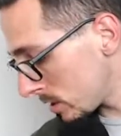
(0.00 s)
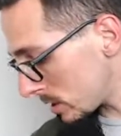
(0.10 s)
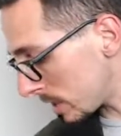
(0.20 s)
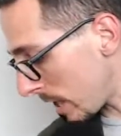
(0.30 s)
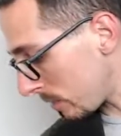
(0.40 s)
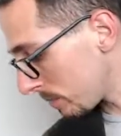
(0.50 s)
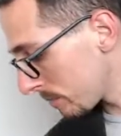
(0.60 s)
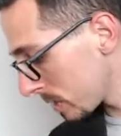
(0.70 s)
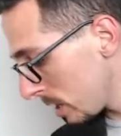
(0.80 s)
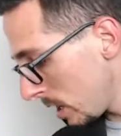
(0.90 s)
together.
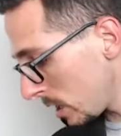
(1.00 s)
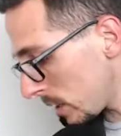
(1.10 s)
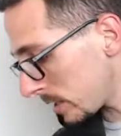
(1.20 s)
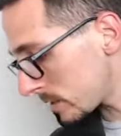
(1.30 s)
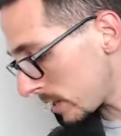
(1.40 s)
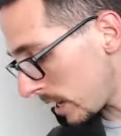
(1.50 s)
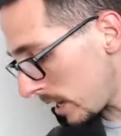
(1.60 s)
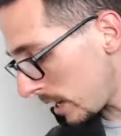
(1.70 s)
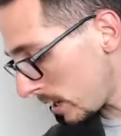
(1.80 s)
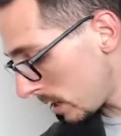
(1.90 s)
Let's
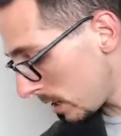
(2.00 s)
say